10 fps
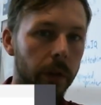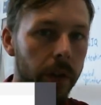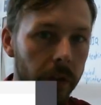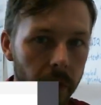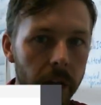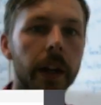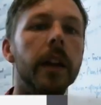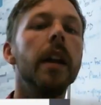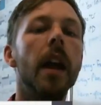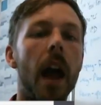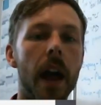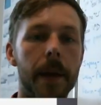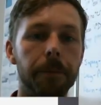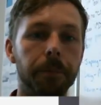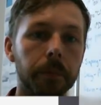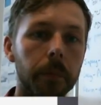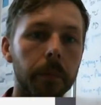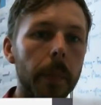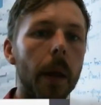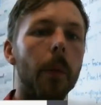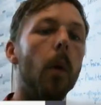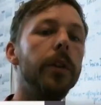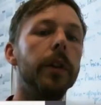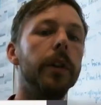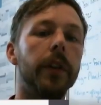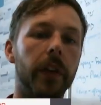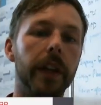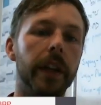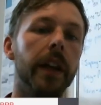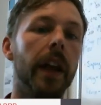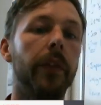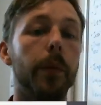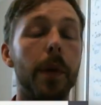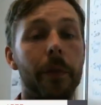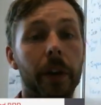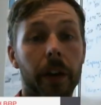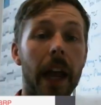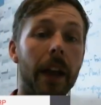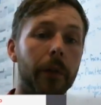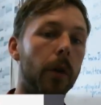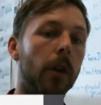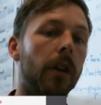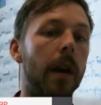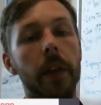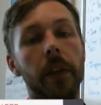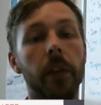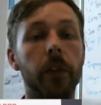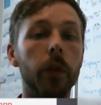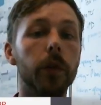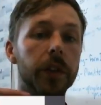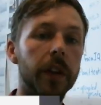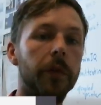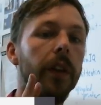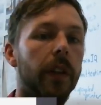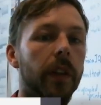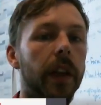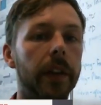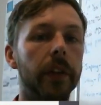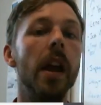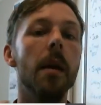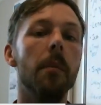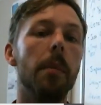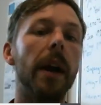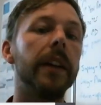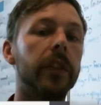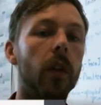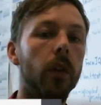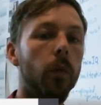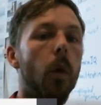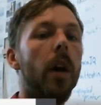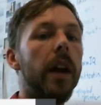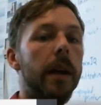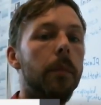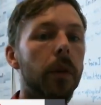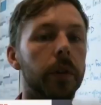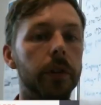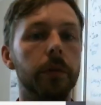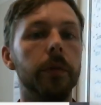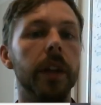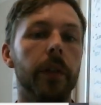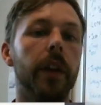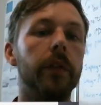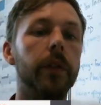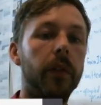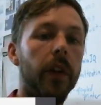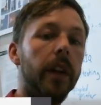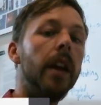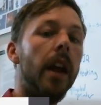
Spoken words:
desire. But what you can see here is that we have a program that does two different things based on what input you give it. If you give it